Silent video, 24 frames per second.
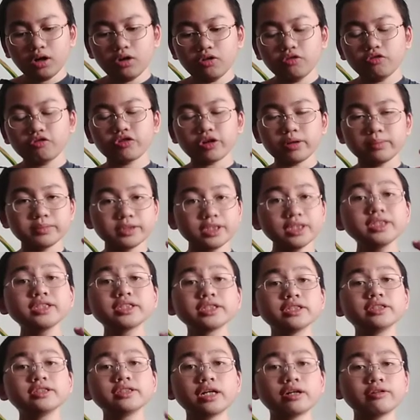From this
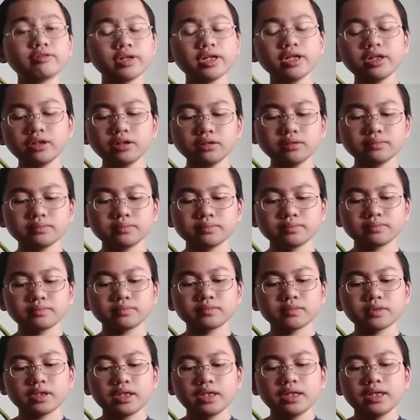scenario,
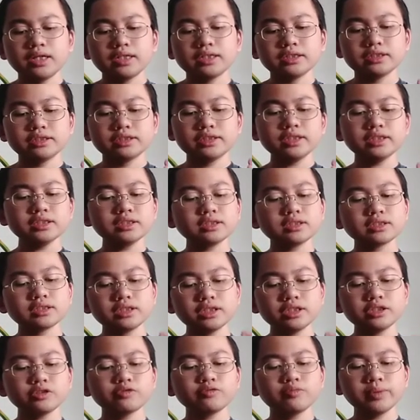this
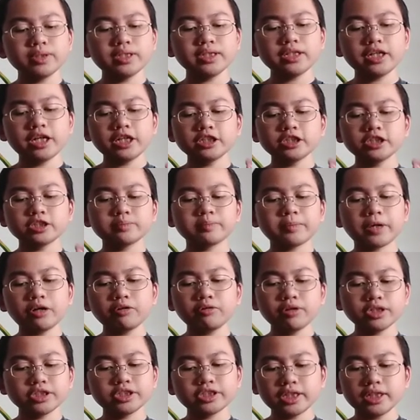gives me
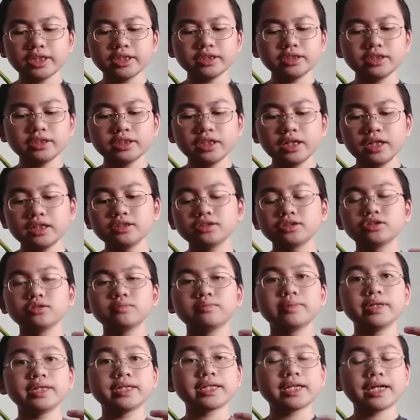inspiration to
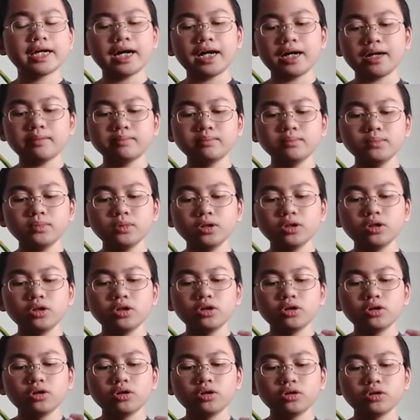become
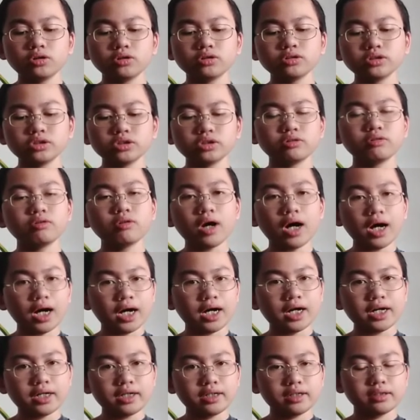who you
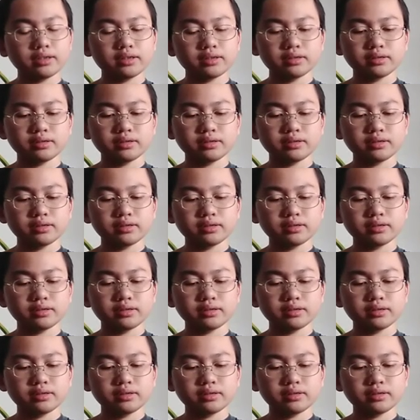are.